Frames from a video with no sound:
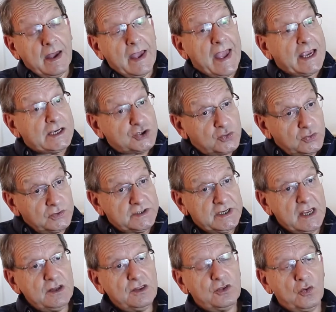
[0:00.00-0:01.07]
actual
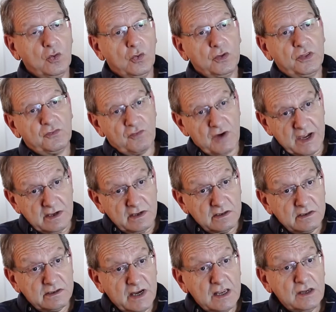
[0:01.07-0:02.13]
death or
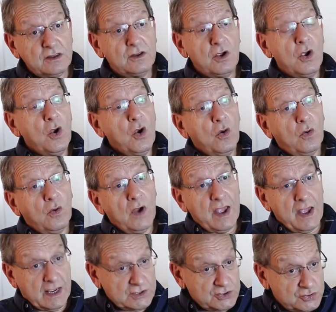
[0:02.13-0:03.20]
threatened death, or
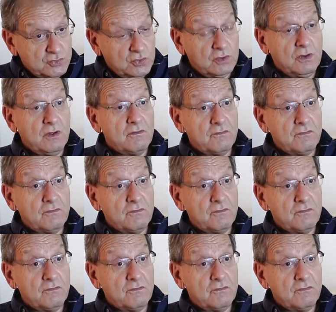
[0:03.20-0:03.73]
actual